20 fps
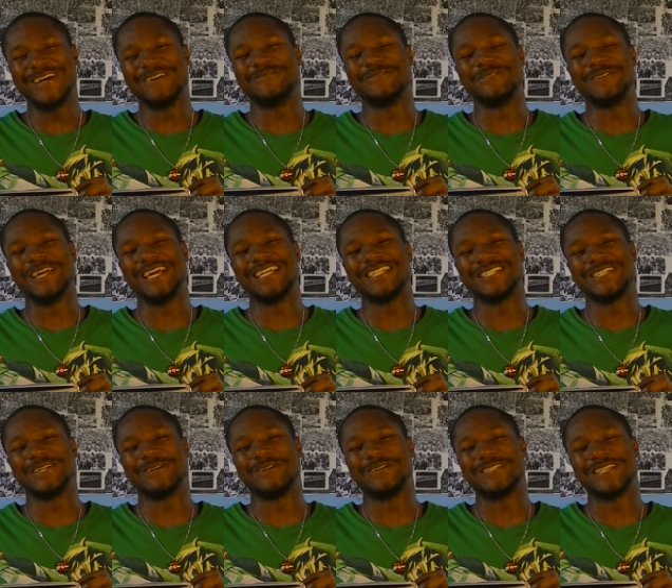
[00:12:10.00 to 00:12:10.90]
a few days
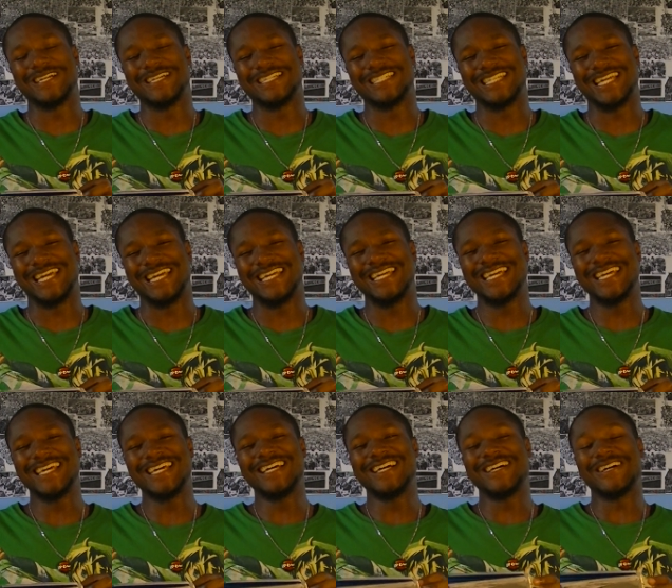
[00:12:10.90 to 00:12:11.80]
ago on Thursday,
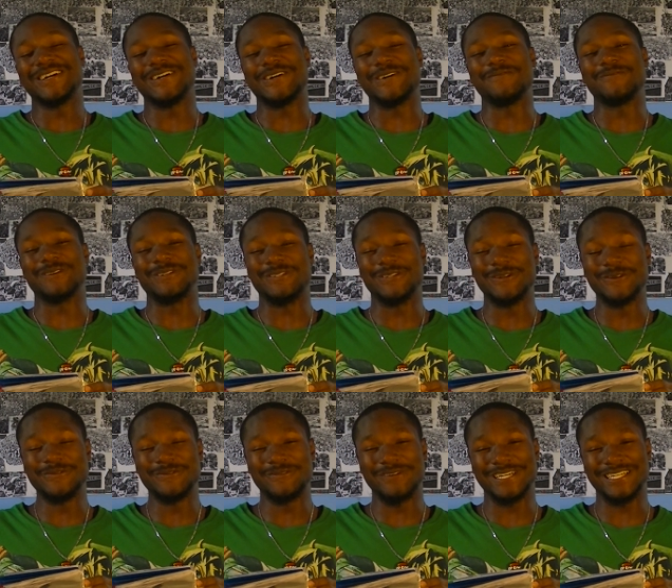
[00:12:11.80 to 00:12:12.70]
uh, with
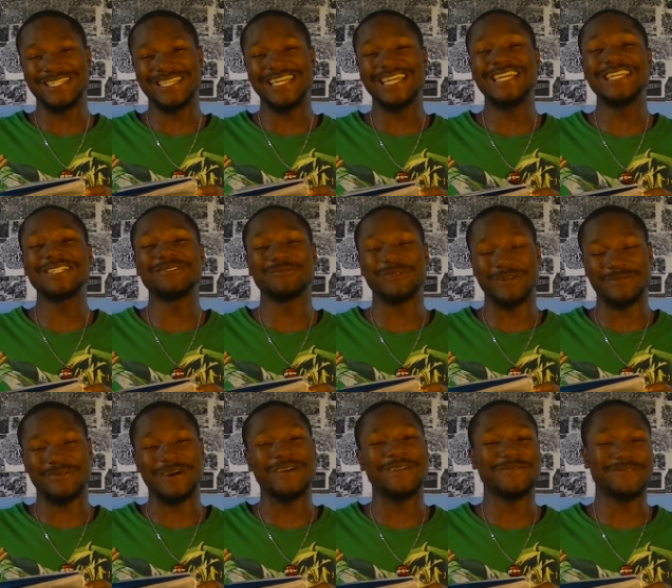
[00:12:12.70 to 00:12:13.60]
Doomfist, he's one
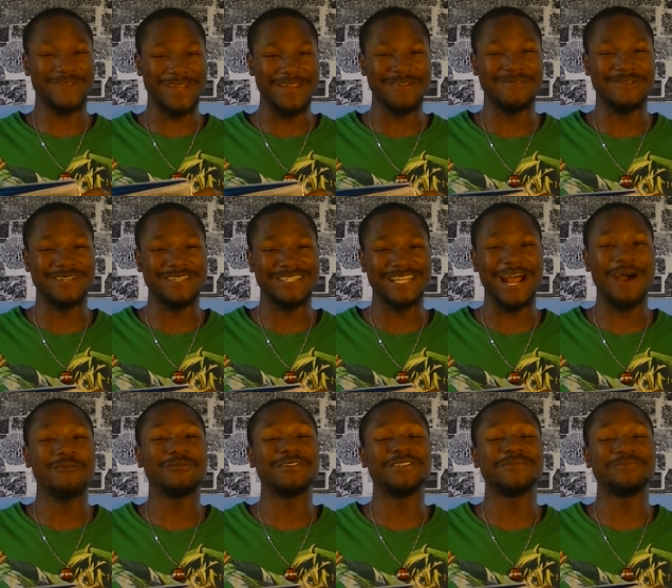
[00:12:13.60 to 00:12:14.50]
of my favorites.
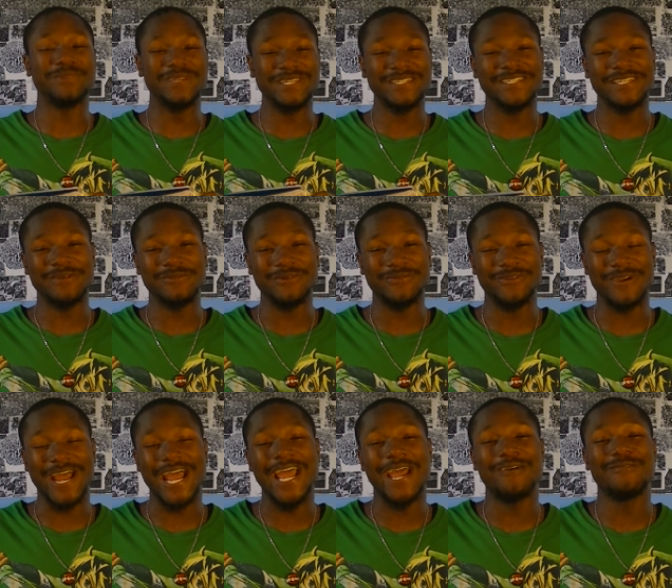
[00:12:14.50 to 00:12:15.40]
I was beasting with
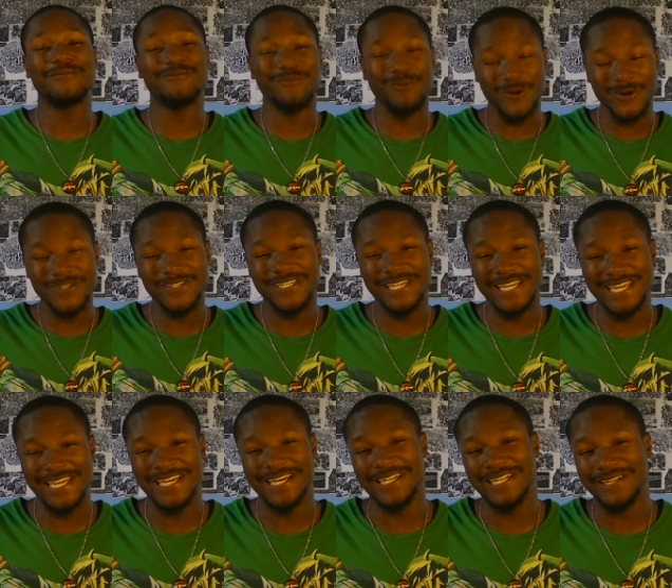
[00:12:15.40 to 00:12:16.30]
him. I had
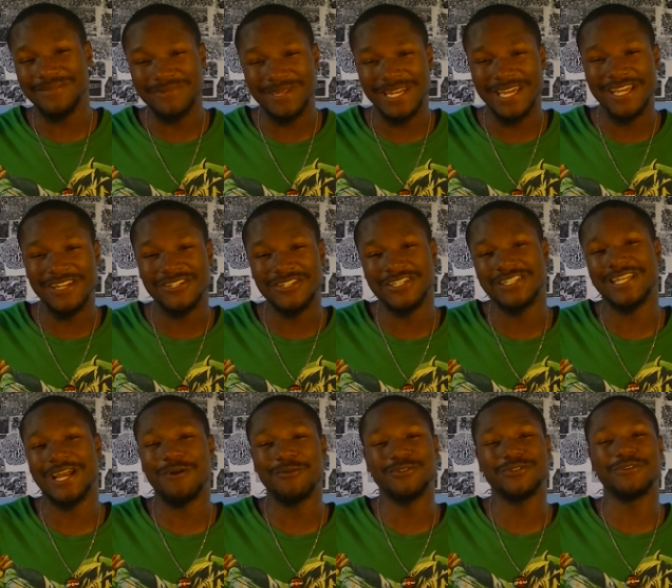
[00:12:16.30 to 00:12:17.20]
14 eliminations.
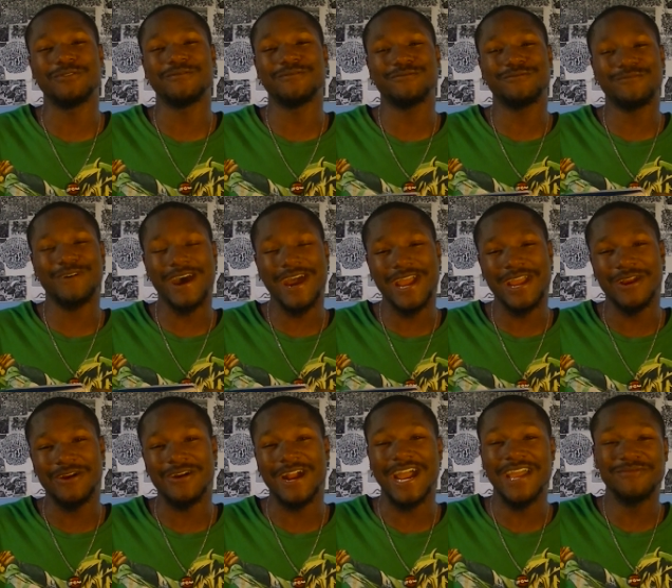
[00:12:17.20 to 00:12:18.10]
I was on
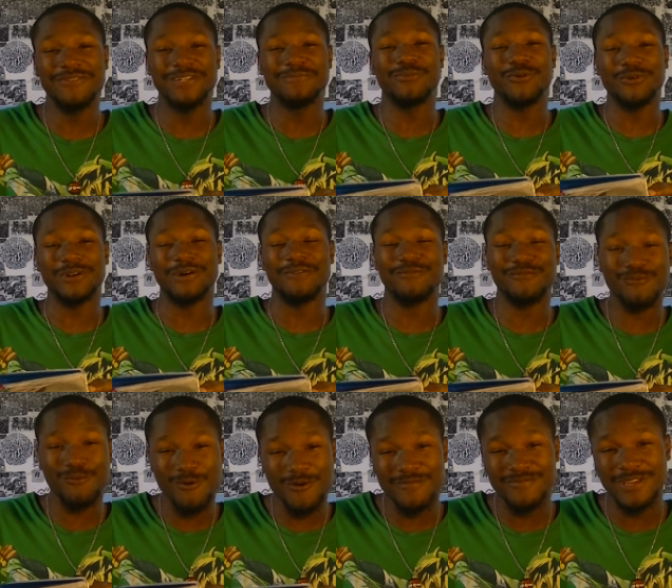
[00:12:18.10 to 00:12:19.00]
fire. I even pulled a
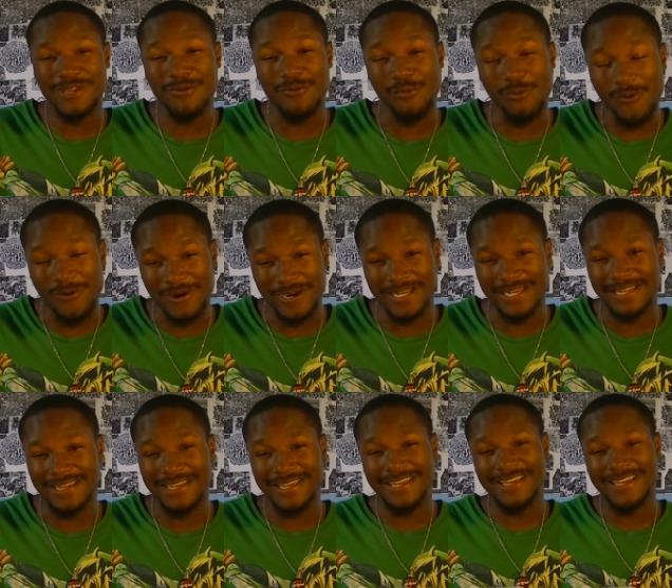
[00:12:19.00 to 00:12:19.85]
4v1